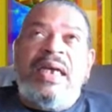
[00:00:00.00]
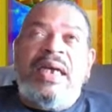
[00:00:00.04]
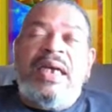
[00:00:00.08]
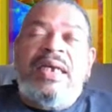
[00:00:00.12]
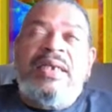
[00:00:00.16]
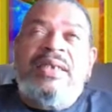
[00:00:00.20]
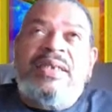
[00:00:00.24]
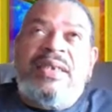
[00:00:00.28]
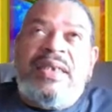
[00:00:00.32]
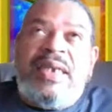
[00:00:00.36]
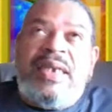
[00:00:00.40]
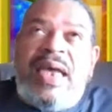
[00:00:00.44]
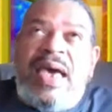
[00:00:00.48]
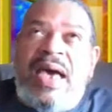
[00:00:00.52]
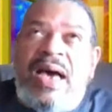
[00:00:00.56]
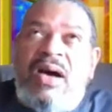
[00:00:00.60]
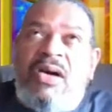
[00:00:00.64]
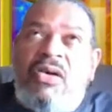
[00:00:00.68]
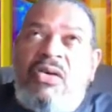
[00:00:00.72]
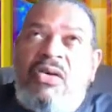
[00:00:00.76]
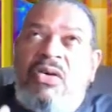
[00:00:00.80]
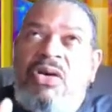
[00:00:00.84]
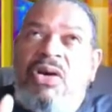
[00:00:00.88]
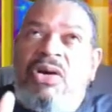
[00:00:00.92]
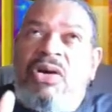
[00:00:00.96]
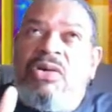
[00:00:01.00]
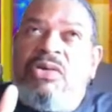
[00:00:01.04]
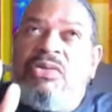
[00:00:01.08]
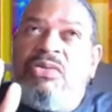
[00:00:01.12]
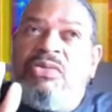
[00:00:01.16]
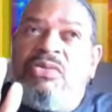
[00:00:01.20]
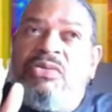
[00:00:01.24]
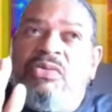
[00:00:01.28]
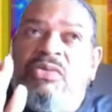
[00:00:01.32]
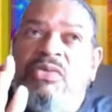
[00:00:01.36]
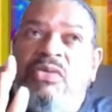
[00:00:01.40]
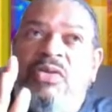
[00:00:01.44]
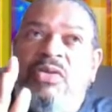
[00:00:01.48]
has now
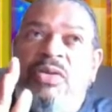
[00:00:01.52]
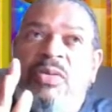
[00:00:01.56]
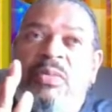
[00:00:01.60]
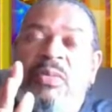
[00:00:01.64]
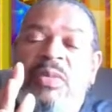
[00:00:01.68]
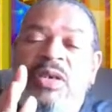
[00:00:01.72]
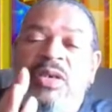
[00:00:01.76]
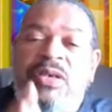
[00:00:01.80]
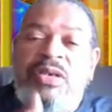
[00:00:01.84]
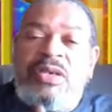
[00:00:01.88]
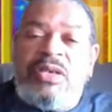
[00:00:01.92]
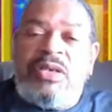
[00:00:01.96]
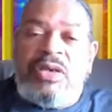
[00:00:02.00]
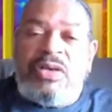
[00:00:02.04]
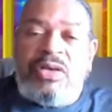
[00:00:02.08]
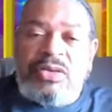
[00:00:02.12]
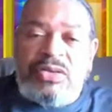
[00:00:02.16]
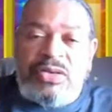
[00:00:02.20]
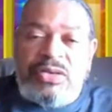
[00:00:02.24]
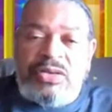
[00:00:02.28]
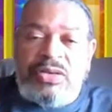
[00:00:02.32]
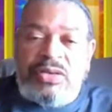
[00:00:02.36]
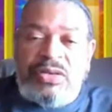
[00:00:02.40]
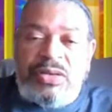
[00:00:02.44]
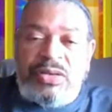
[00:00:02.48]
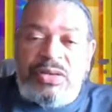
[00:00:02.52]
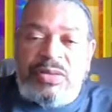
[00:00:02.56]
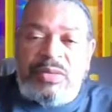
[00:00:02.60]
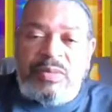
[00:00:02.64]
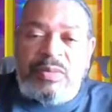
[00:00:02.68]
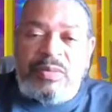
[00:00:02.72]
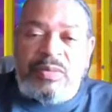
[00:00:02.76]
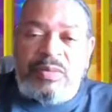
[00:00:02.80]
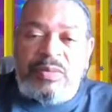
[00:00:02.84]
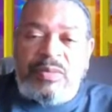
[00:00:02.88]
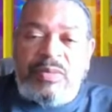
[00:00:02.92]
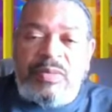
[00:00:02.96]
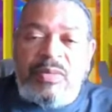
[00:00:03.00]
grown from adulthood.
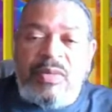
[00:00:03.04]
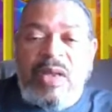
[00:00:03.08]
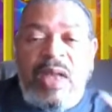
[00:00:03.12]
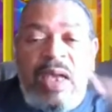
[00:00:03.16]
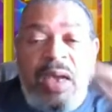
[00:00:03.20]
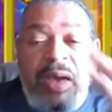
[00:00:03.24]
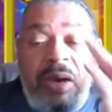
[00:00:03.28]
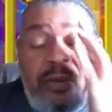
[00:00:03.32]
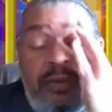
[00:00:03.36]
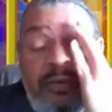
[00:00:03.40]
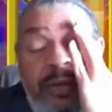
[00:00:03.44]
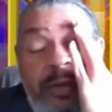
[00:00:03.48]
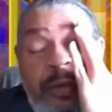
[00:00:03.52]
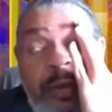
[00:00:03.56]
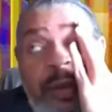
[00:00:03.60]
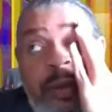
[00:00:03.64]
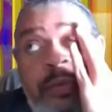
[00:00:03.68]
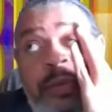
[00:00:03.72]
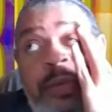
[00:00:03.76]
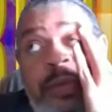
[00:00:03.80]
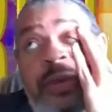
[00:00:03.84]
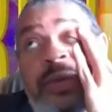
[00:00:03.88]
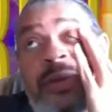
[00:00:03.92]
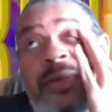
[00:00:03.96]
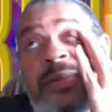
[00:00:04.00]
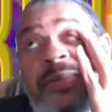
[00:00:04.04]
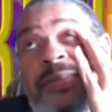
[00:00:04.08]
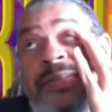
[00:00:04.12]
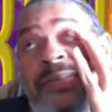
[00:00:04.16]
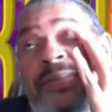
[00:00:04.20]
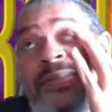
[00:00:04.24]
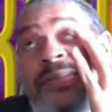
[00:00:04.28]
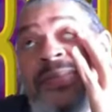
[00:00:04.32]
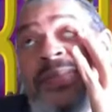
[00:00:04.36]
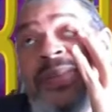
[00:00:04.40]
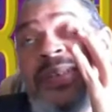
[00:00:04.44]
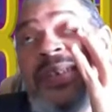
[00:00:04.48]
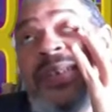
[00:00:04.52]
Now, remember,
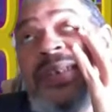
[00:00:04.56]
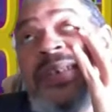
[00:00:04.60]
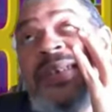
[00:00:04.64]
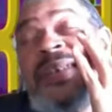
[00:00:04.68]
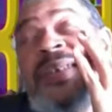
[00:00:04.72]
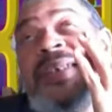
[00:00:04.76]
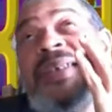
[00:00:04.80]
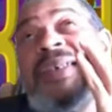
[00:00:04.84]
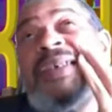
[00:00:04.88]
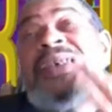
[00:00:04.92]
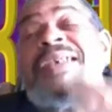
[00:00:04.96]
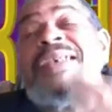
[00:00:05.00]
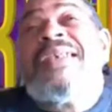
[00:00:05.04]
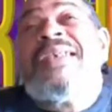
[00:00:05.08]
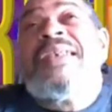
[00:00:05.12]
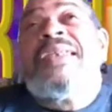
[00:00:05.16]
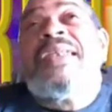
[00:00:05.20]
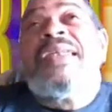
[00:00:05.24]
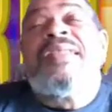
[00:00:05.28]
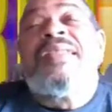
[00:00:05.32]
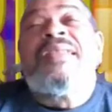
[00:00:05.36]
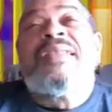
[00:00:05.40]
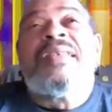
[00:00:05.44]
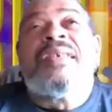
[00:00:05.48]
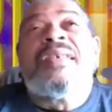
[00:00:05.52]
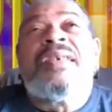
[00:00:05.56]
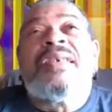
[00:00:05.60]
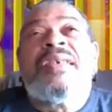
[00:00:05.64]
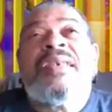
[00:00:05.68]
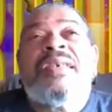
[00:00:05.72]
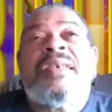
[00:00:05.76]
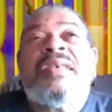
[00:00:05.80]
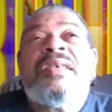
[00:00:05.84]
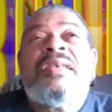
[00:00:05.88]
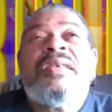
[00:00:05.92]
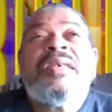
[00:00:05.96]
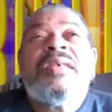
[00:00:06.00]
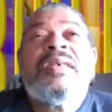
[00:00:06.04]
let's
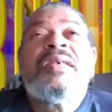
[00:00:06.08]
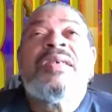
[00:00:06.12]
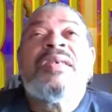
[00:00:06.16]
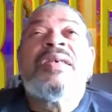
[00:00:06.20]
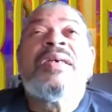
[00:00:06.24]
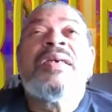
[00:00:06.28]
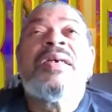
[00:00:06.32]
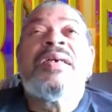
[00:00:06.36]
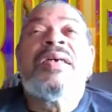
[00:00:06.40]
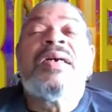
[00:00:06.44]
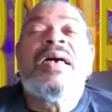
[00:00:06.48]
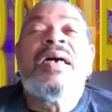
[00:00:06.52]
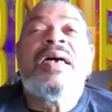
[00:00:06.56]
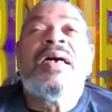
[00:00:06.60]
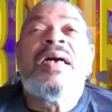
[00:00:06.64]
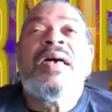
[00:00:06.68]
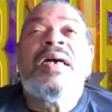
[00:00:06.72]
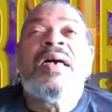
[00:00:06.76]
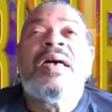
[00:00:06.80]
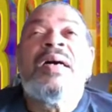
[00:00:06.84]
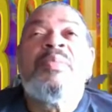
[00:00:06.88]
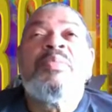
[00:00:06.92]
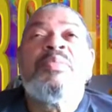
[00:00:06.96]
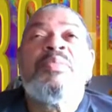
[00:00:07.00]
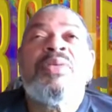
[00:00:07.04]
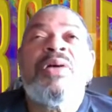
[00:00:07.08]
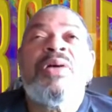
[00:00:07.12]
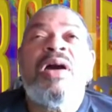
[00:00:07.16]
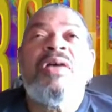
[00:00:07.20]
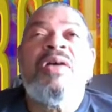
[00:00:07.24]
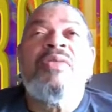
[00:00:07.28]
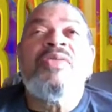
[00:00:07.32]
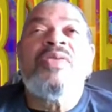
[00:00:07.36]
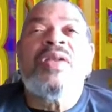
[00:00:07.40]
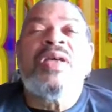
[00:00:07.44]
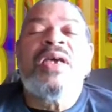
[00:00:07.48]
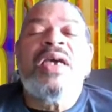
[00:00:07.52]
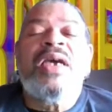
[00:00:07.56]
see,
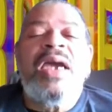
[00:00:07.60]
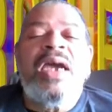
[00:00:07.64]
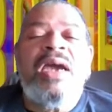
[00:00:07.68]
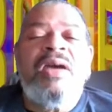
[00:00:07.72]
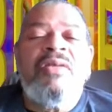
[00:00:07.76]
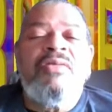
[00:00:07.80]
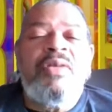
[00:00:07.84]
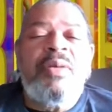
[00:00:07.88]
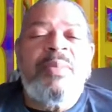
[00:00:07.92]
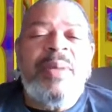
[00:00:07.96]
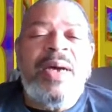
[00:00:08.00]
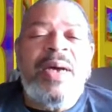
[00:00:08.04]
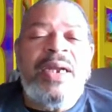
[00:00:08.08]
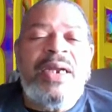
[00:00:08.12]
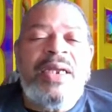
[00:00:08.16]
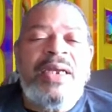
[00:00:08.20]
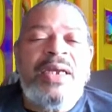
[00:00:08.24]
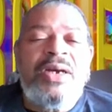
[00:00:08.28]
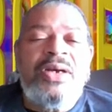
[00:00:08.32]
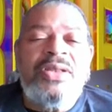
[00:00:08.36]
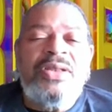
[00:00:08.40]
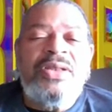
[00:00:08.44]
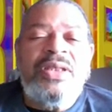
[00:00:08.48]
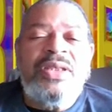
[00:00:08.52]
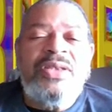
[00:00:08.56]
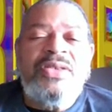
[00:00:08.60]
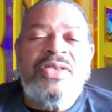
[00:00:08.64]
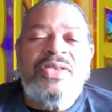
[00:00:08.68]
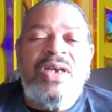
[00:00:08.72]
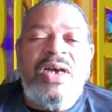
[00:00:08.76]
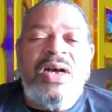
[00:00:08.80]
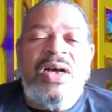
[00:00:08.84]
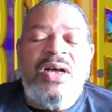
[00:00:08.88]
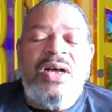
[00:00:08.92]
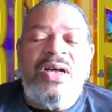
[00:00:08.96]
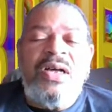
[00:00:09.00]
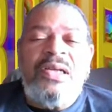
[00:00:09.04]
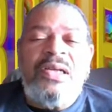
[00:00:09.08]
prayerfully everybody on this
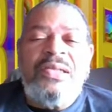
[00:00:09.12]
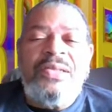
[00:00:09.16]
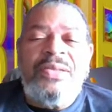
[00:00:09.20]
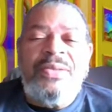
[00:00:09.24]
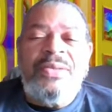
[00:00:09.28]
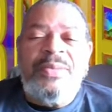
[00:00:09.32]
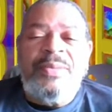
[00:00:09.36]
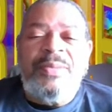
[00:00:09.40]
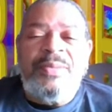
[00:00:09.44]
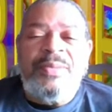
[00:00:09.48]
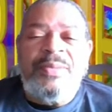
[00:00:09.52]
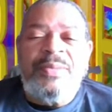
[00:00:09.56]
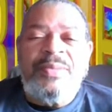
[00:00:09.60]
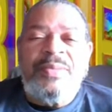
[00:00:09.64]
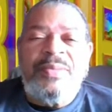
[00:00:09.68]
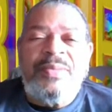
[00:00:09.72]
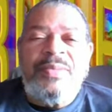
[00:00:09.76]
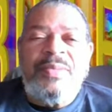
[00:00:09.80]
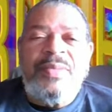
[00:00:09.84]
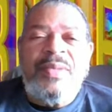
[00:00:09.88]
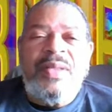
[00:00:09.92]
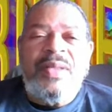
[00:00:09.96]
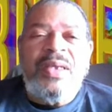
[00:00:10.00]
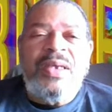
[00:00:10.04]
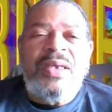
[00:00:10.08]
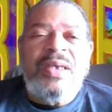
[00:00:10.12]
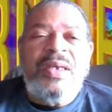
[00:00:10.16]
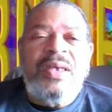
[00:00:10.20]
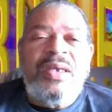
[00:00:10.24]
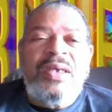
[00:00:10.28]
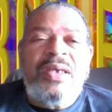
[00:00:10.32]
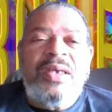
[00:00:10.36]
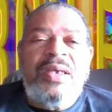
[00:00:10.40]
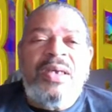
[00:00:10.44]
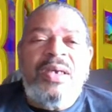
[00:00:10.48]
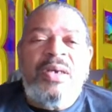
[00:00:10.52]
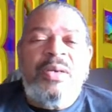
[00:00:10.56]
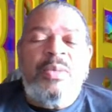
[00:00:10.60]
call,
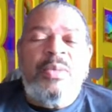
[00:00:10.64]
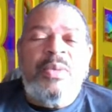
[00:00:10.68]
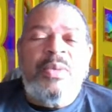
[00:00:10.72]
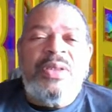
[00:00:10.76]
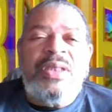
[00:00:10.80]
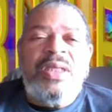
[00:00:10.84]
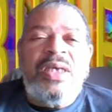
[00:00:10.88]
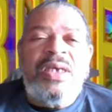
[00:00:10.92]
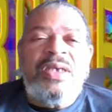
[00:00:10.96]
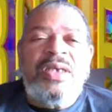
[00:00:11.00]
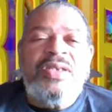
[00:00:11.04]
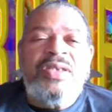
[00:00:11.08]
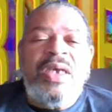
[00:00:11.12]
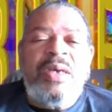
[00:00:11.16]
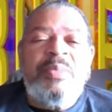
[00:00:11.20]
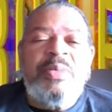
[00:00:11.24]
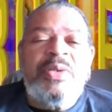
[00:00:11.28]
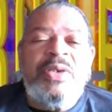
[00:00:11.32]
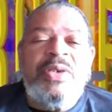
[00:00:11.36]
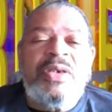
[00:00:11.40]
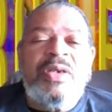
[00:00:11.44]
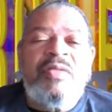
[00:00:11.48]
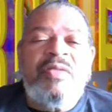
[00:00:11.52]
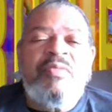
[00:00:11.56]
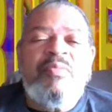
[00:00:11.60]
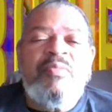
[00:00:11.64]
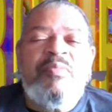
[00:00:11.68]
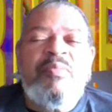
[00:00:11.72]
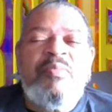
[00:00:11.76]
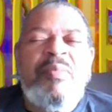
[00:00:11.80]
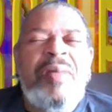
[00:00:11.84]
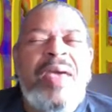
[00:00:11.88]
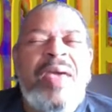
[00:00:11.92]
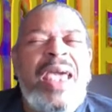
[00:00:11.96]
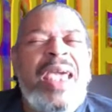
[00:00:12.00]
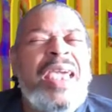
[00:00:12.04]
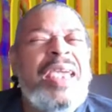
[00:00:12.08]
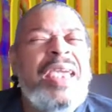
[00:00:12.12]
with the exception of
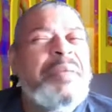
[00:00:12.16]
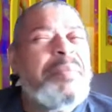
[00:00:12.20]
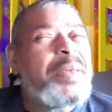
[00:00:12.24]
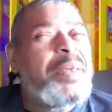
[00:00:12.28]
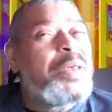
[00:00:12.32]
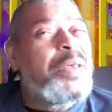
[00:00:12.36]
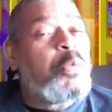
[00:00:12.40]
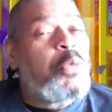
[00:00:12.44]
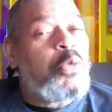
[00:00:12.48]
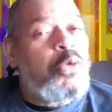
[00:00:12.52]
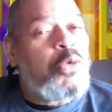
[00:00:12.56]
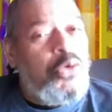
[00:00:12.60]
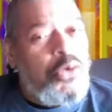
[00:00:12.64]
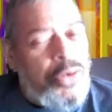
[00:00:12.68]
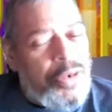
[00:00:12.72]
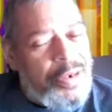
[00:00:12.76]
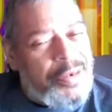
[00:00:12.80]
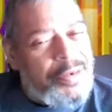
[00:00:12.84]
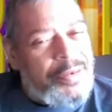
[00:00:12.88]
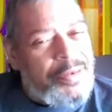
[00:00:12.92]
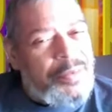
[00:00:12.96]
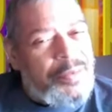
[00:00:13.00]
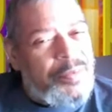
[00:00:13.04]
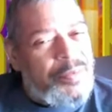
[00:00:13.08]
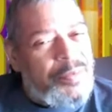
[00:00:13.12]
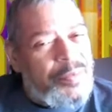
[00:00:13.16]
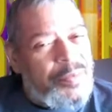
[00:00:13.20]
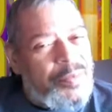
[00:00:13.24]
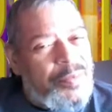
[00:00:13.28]
maybe one,